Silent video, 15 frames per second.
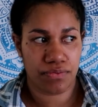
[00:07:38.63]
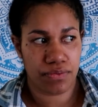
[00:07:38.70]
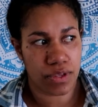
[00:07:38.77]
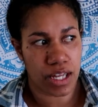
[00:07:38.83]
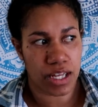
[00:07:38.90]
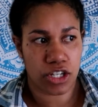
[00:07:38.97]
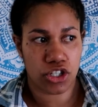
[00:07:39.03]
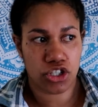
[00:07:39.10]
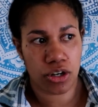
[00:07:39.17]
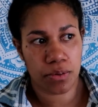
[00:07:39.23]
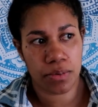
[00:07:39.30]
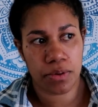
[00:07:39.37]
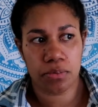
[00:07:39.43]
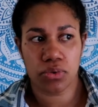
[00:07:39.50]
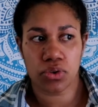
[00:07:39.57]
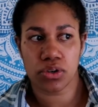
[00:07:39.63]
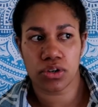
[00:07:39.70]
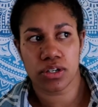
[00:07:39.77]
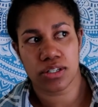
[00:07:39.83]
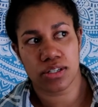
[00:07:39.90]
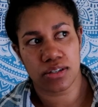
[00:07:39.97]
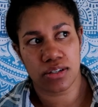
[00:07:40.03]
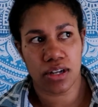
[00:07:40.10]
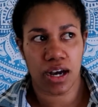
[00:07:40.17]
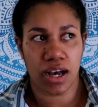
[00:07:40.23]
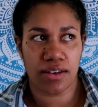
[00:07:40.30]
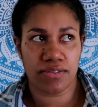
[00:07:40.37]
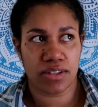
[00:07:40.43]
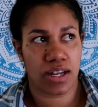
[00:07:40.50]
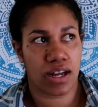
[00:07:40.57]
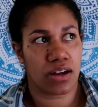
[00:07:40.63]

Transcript: like chopping boards and knives